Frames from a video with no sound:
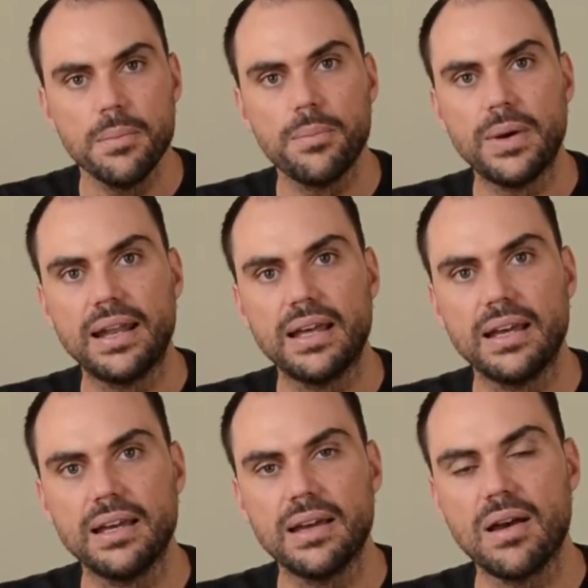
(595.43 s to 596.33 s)

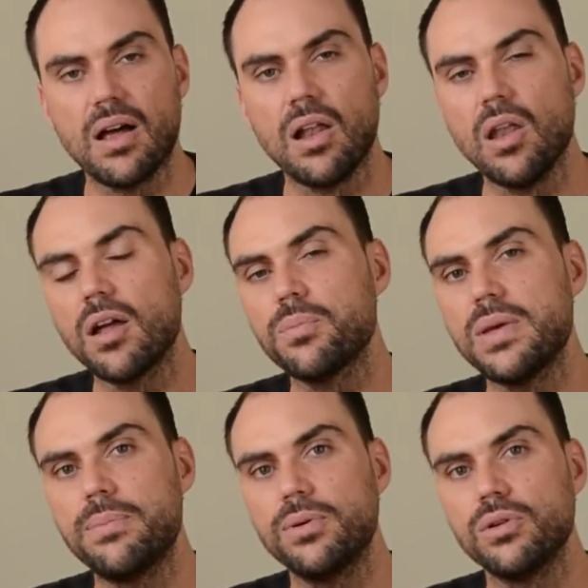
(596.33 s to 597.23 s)
but a lot of
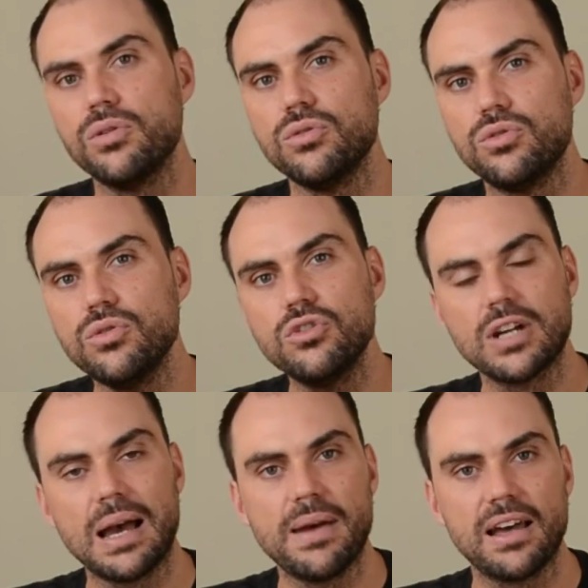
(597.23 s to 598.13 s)
people who do
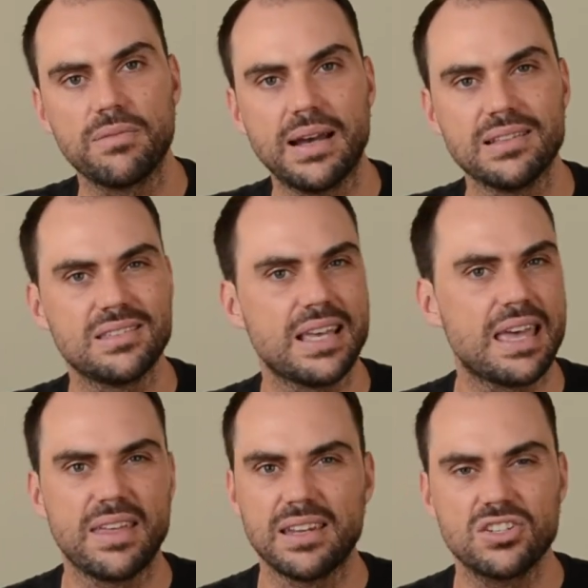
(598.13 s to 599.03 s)
try mouth mounts say
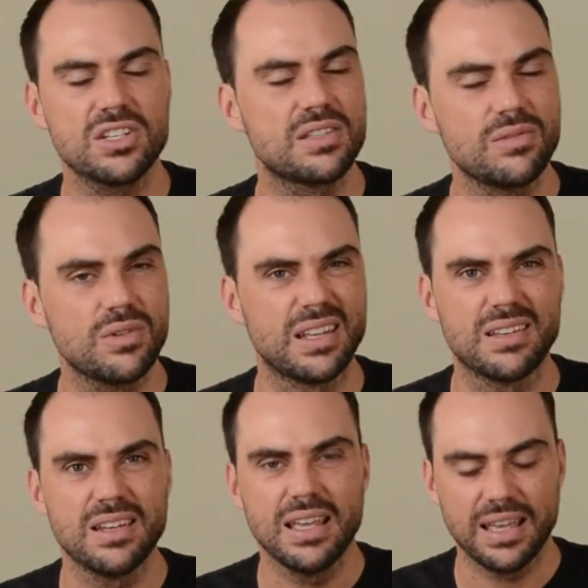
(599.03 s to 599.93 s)
that
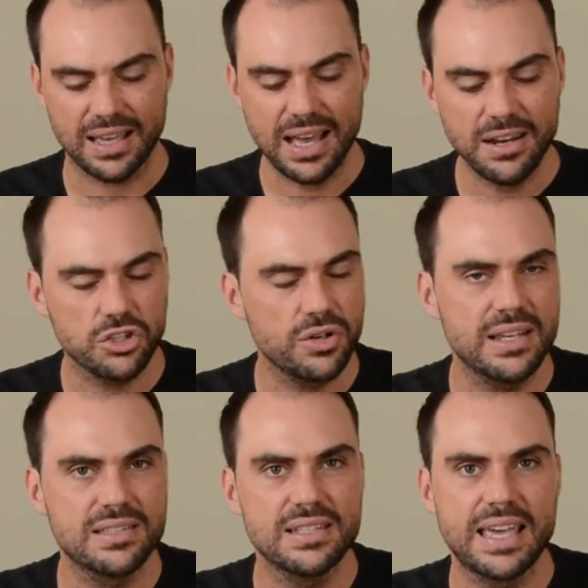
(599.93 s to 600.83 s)
it kind of
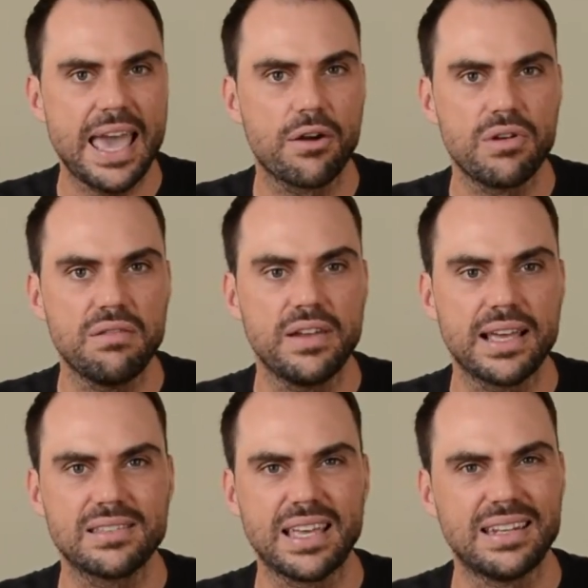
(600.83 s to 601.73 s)
triggers the gag
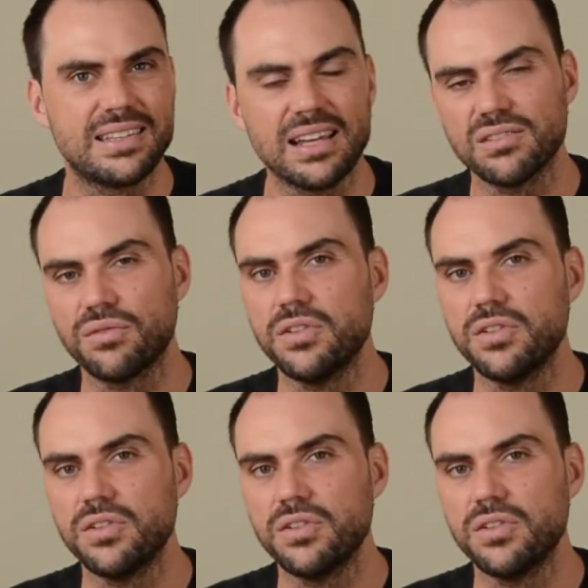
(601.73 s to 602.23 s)
reflex and doesn't feel